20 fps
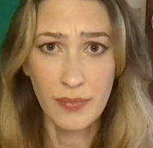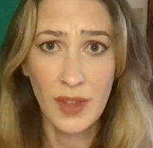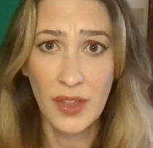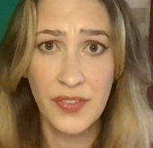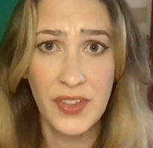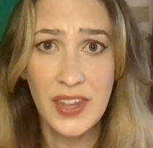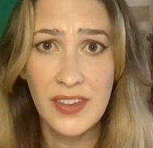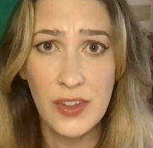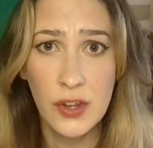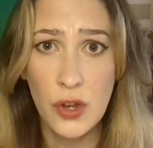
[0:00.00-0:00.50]

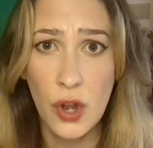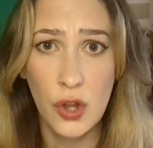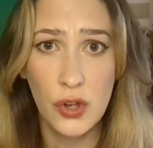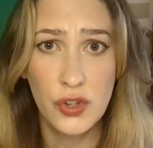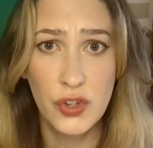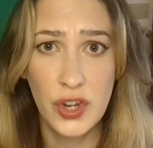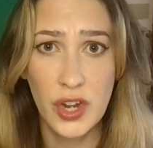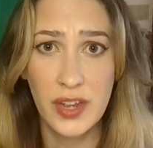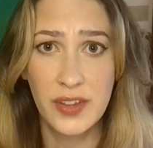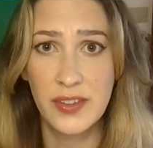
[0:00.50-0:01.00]
these are not
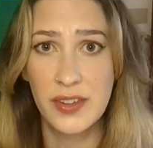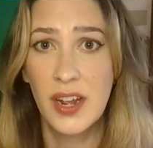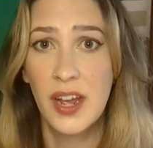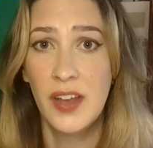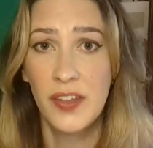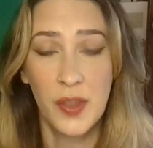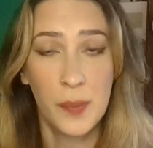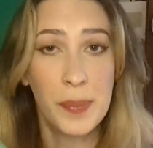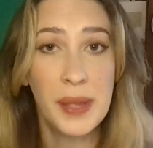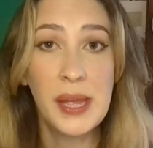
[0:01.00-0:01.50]
just
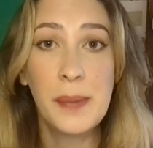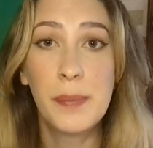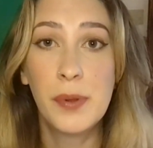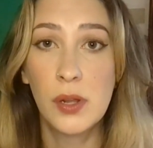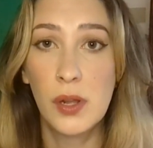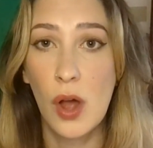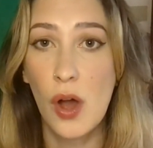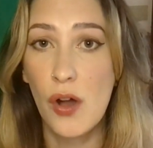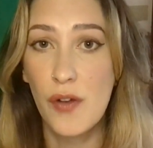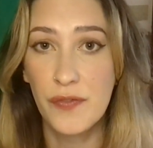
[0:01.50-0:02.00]
the
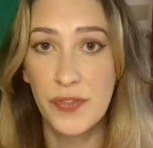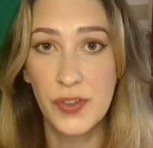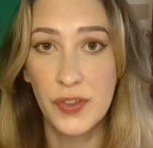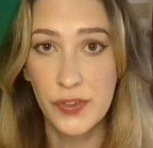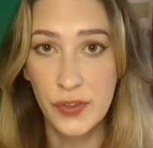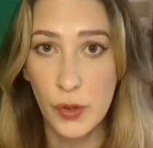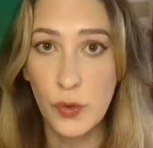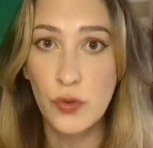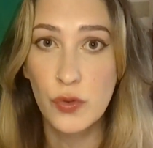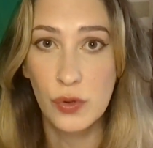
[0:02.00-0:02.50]
people of the
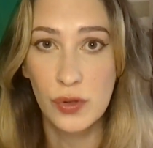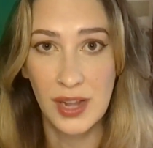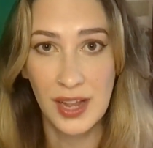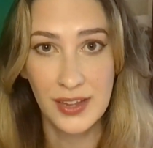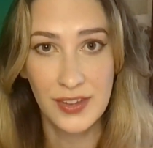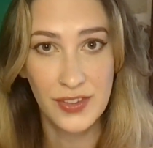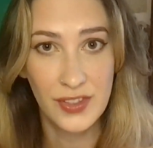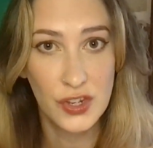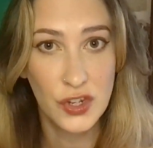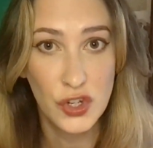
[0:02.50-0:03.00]
social
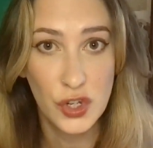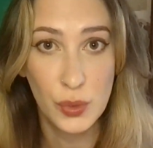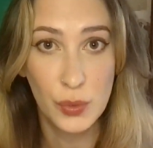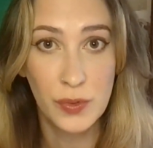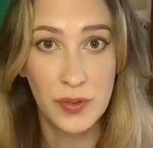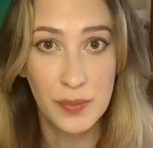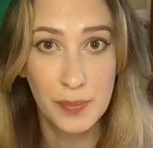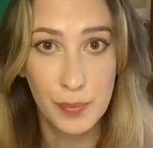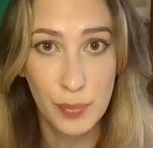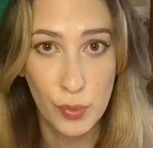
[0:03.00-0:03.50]
class that she
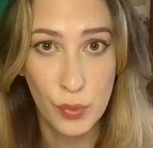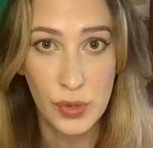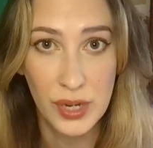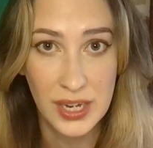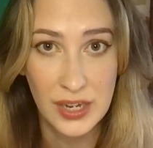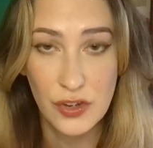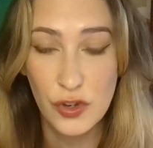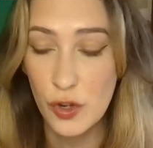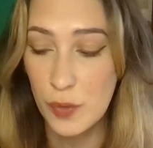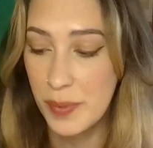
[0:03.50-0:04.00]
was born
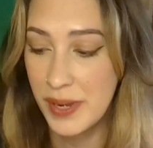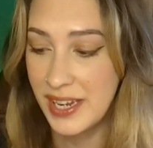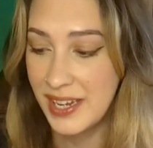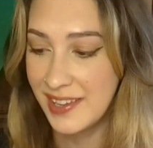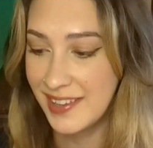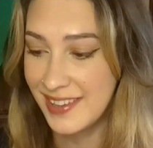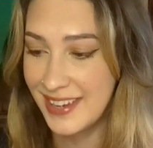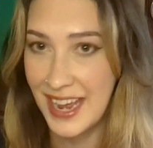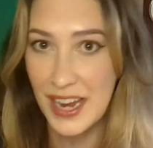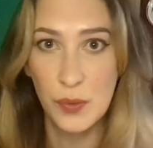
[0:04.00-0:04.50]
into, but
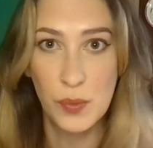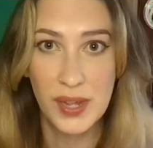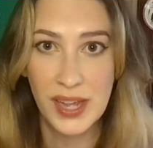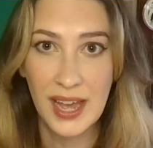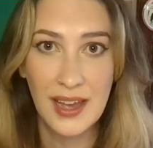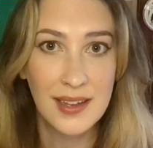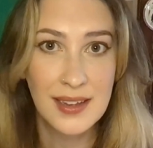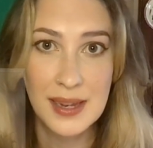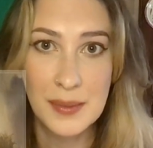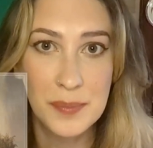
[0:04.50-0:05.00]
instead we
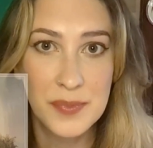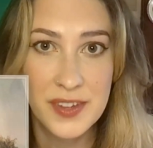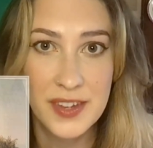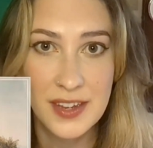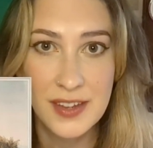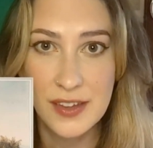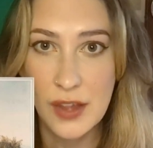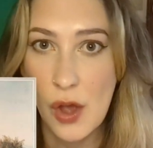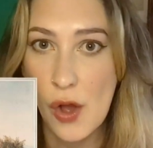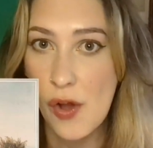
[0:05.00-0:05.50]
get
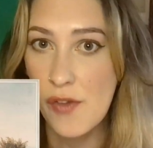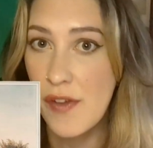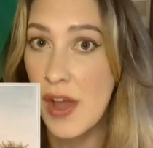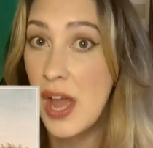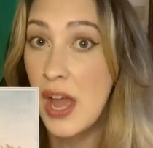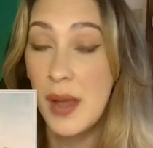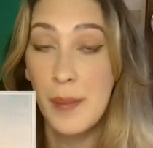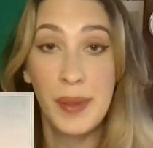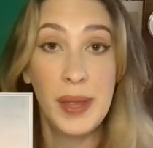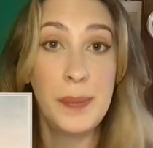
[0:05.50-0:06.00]
glimpses of
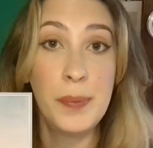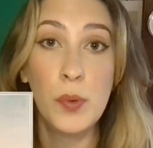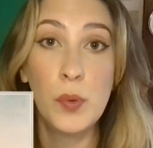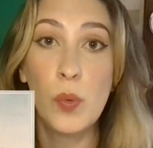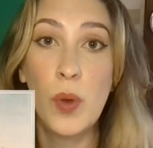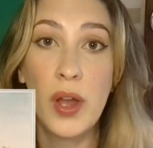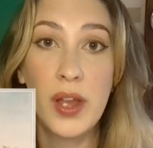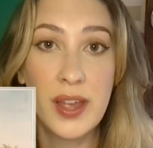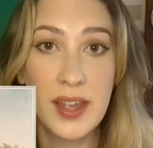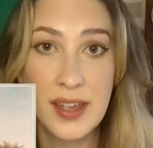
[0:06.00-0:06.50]
people
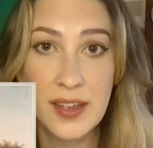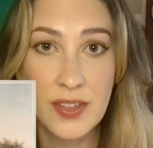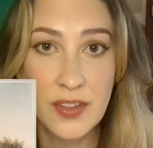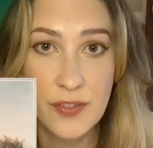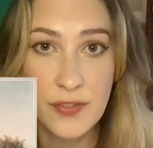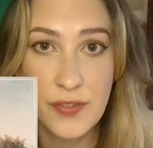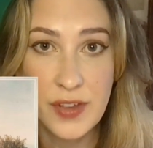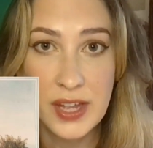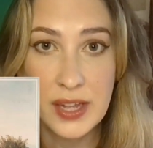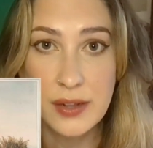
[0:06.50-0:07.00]
working in the
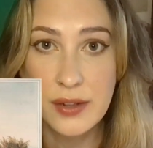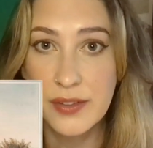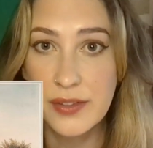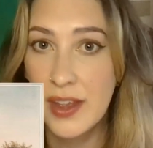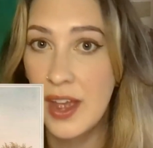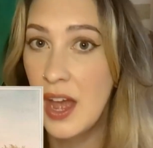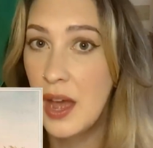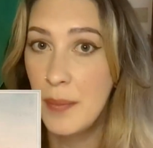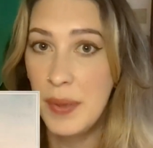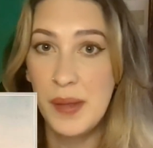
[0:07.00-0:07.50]
fields,
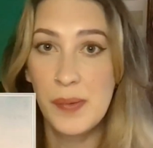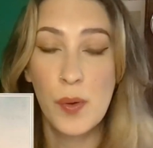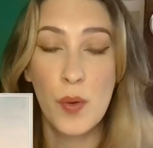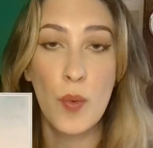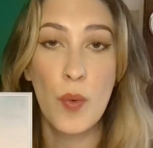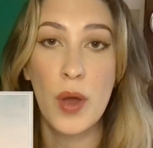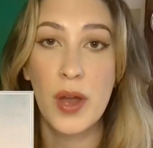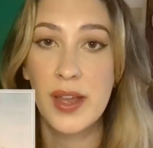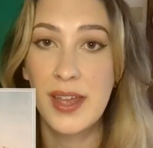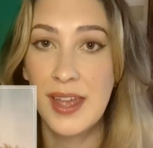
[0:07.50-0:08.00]
people
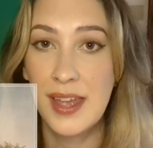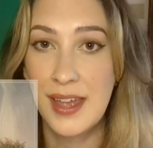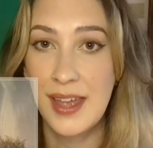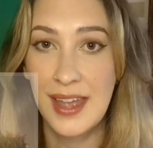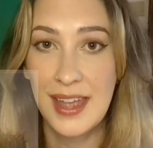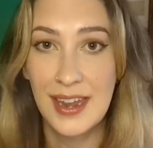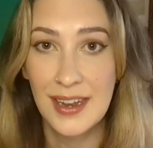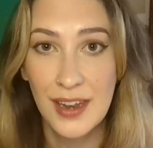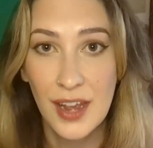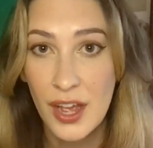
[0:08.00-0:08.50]
working
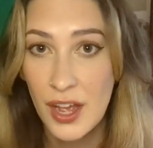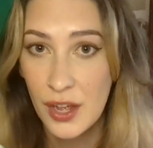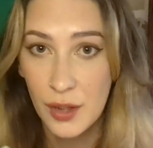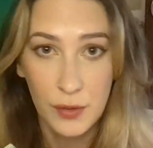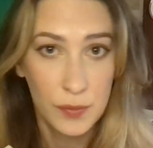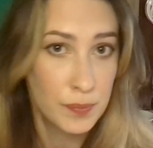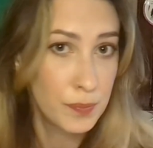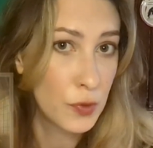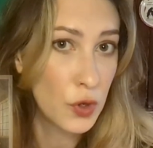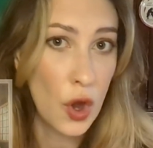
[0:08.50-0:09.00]
in
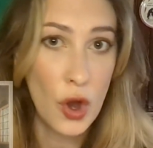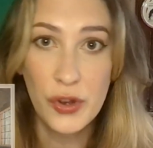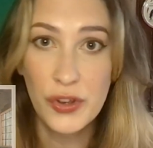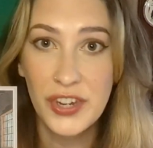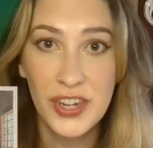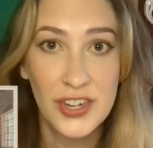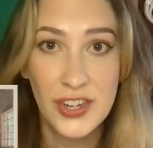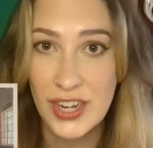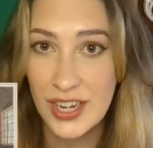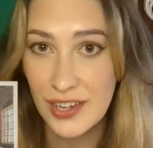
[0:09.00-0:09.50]

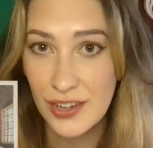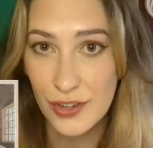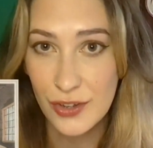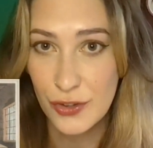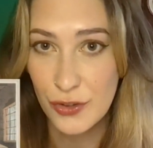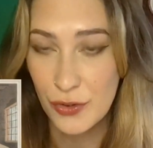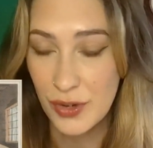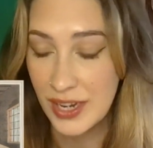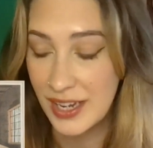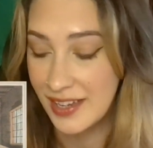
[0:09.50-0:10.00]
cottage
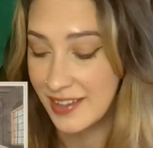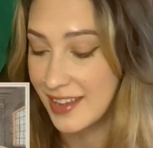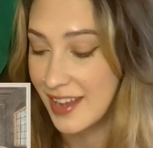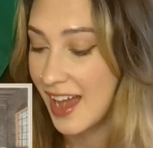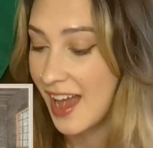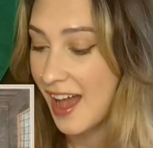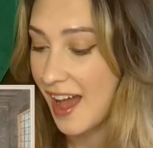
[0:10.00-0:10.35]
industries,